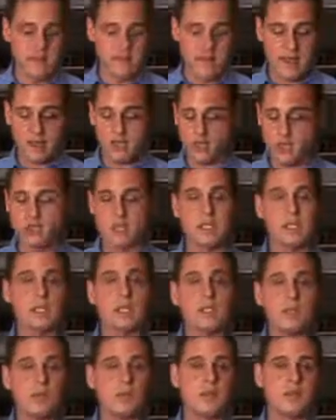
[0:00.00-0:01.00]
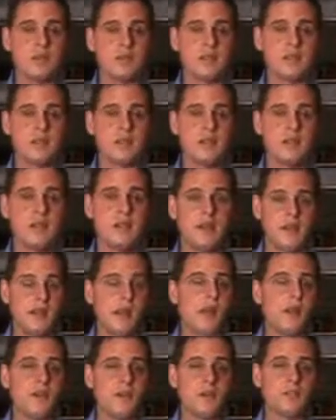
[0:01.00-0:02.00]
I've actually used
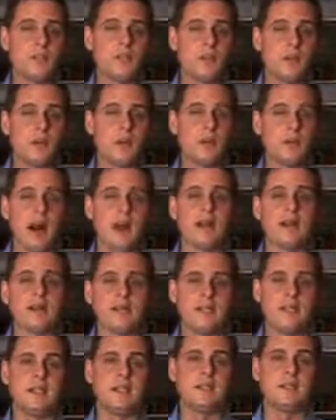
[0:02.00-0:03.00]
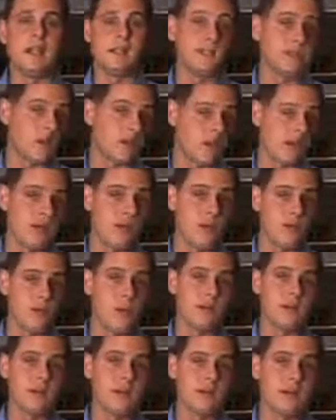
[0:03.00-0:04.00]
every single product here. I don't
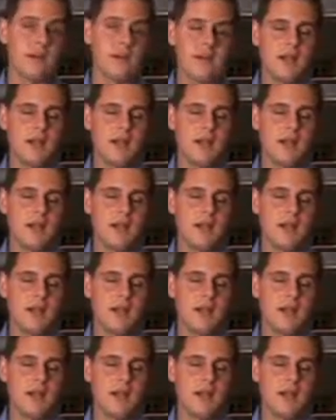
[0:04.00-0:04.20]
anymore.